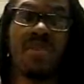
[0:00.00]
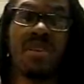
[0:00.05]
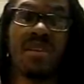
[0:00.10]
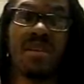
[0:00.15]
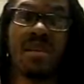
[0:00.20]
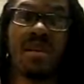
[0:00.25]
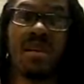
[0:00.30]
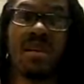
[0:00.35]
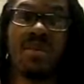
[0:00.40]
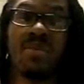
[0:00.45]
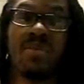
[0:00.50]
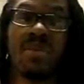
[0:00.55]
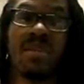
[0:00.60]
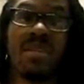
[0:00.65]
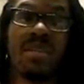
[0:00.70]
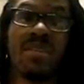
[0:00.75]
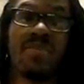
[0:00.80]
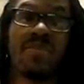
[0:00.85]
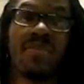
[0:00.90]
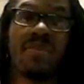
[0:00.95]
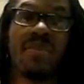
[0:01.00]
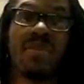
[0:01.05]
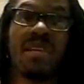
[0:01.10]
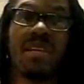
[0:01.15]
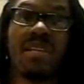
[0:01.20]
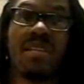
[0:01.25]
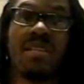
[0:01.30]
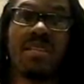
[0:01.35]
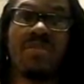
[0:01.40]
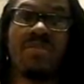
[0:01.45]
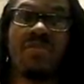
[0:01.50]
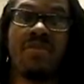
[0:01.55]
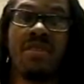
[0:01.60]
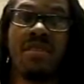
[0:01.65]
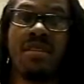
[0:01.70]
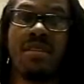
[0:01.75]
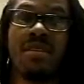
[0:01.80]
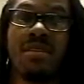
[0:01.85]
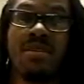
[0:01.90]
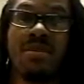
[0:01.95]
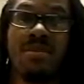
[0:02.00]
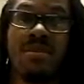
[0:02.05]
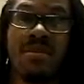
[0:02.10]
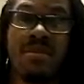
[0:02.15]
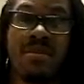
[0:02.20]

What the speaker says: rate, comment if you don't like this video.